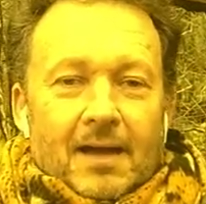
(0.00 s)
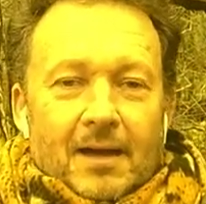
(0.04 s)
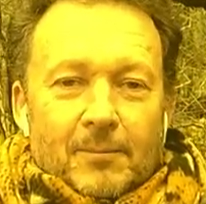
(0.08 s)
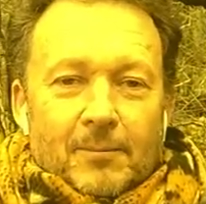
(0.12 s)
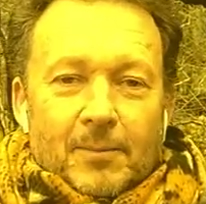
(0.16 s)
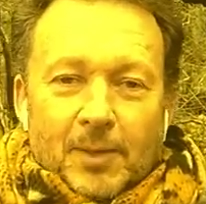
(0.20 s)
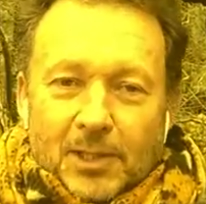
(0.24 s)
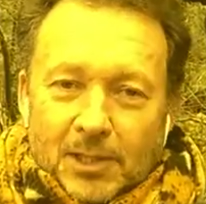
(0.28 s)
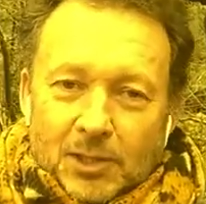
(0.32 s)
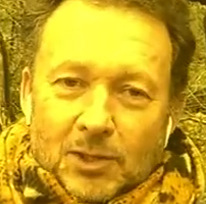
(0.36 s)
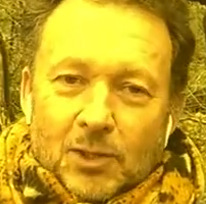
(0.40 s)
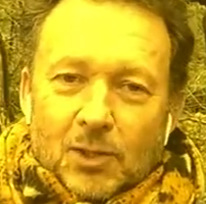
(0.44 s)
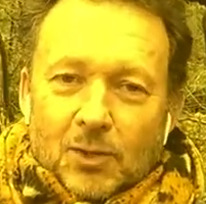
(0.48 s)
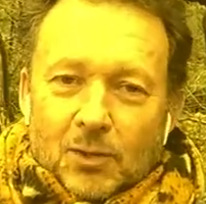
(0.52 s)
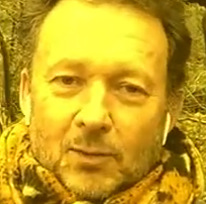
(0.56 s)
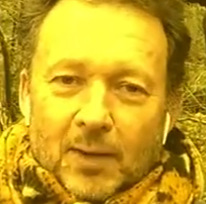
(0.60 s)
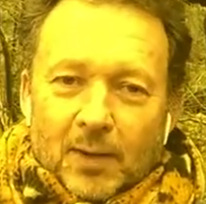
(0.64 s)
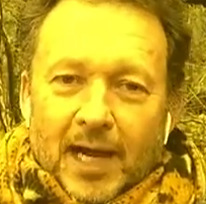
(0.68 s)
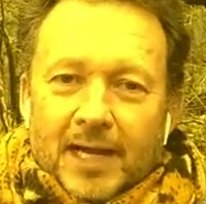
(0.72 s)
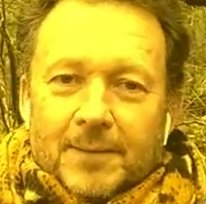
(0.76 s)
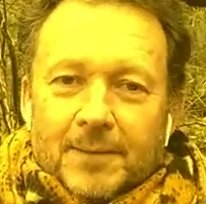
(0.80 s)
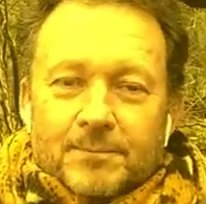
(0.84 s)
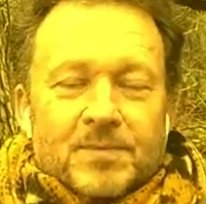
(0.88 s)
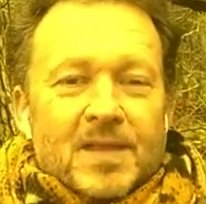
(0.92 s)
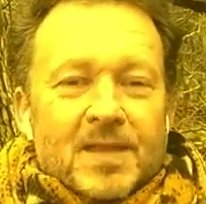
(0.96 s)
Pretty cool,
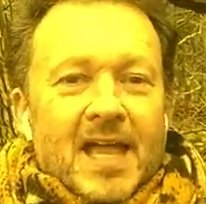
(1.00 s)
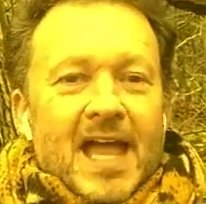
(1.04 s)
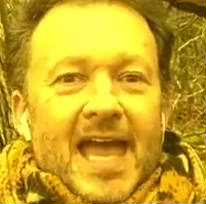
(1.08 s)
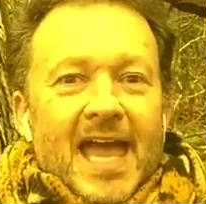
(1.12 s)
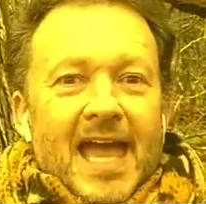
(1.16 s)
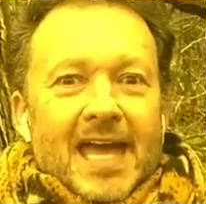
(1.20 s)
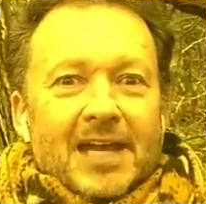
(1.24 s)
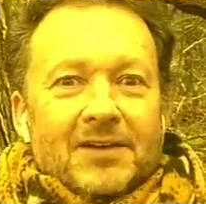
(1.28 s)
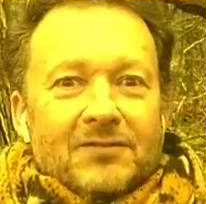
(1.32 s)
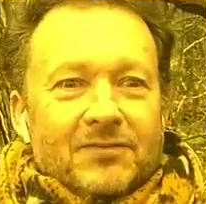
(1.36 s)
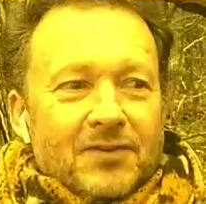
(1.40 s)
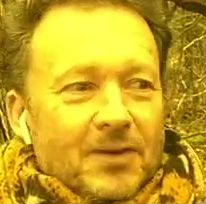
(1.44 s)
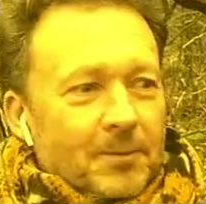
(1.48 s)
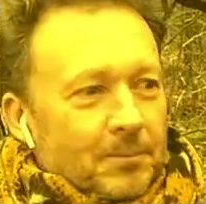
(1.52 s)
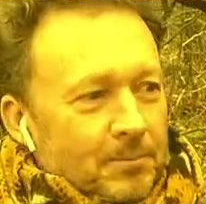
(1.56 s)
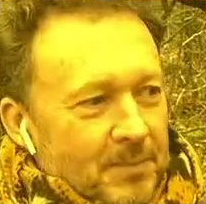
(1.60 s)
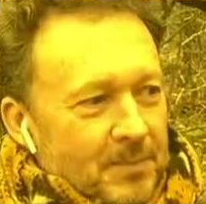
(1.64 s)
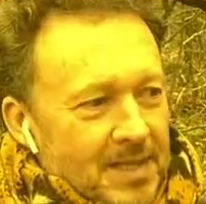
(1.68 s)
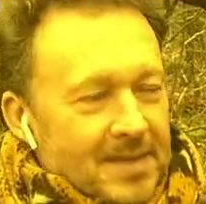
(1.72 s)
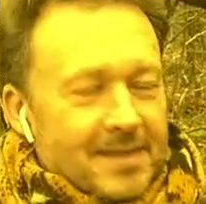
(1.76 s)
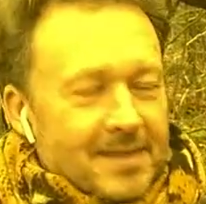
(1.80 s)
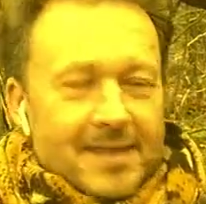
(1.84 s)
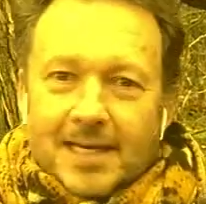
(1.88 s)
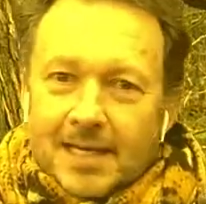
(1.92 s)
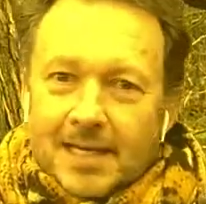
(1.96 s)
right? And for
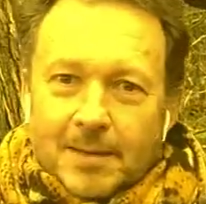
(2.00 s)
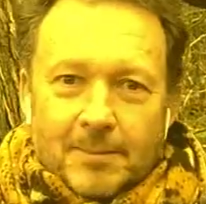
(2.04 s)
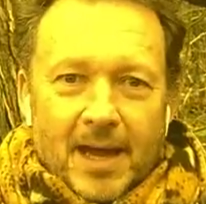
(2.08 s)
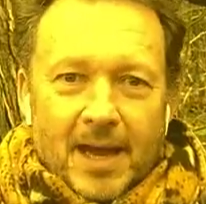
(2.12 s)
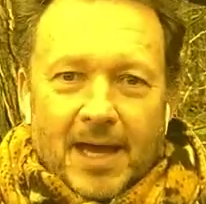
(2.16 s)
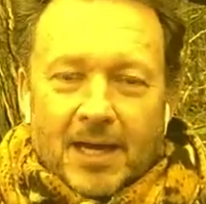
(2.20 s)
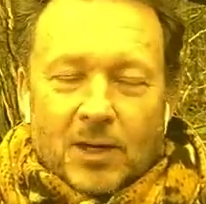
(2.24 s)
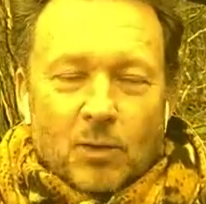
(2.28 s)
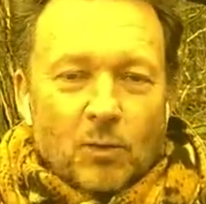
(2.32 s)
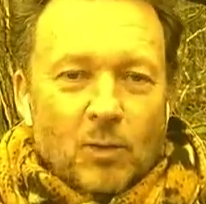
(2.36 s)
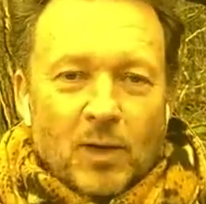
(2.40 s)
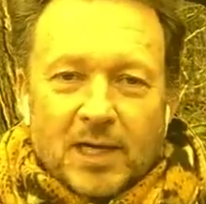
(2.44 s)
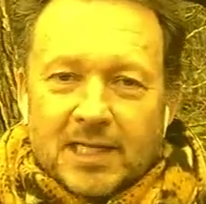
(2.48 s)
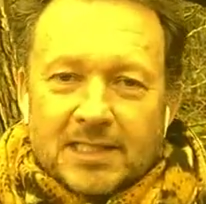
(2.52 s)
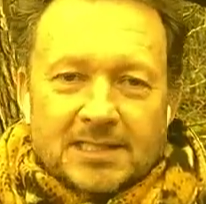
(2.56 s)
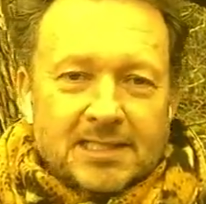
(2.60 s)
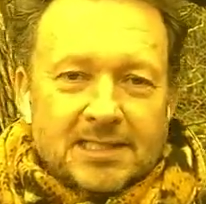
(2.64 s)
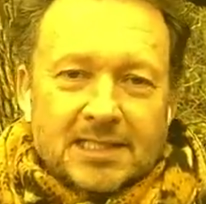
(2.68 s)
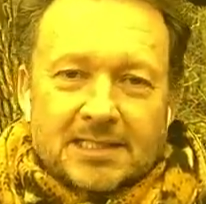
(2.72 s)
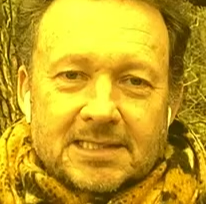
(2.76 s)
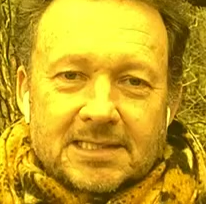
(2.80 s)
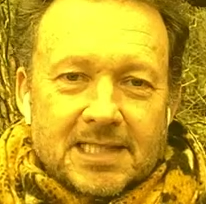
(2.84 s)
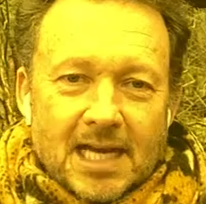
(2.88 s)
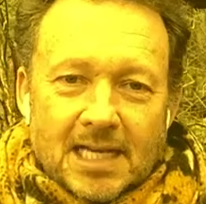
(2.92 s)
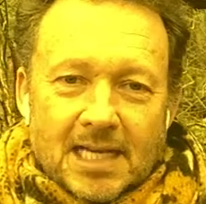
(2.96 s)
me, think about it. What has
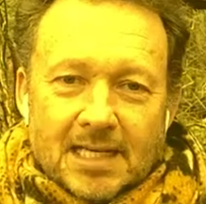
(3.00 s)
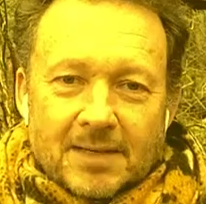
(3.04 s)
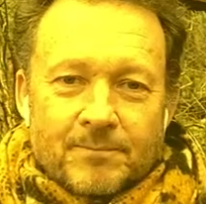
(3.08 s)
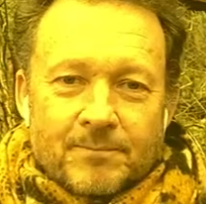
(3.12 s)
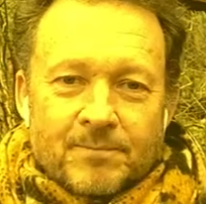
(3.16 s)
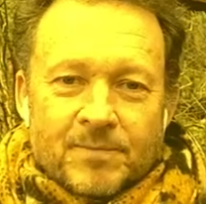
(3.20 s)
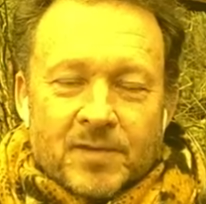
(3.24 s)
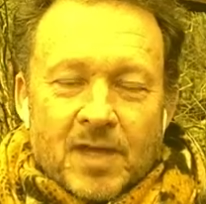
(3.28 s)
this done?